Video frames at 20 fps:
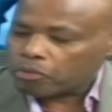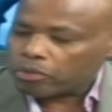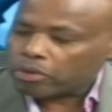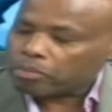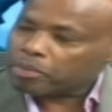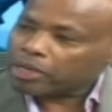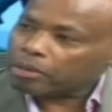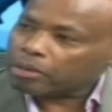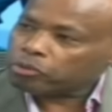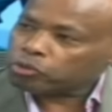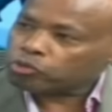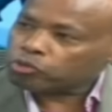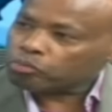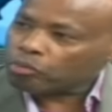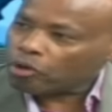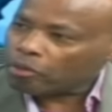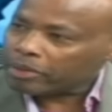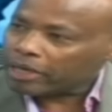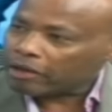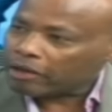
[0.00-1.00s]
will be able to
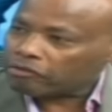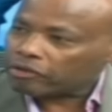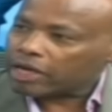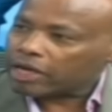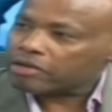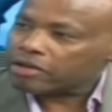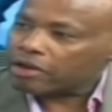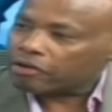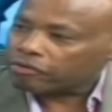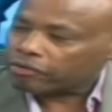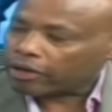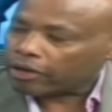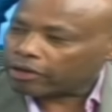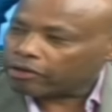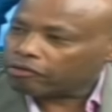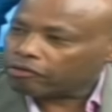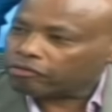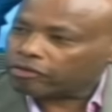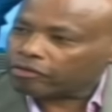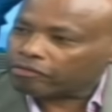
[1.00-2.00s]
mobilize Kenyans
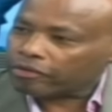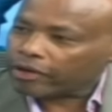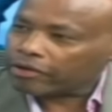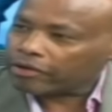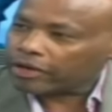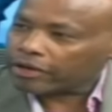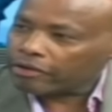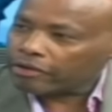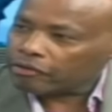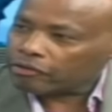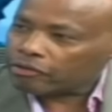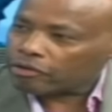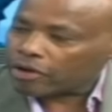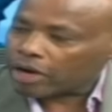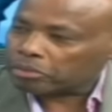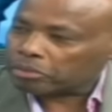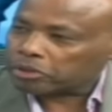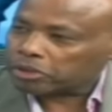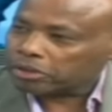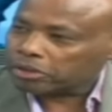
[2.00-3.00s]
against the fight against
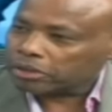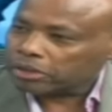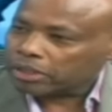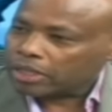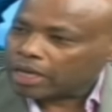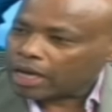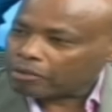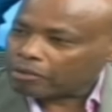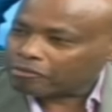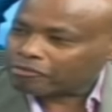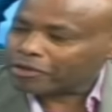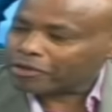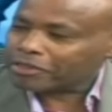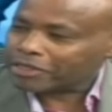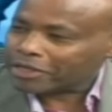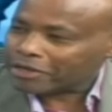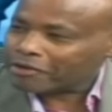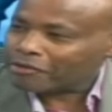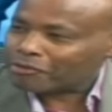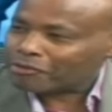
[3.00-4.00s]
corruption, our
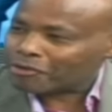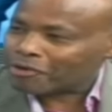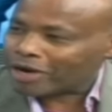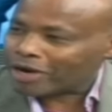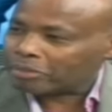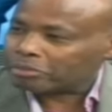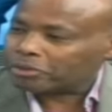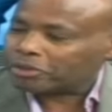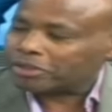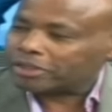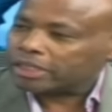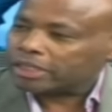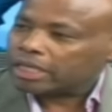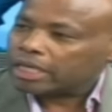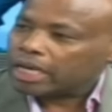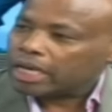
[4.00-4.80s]
fight against corruption,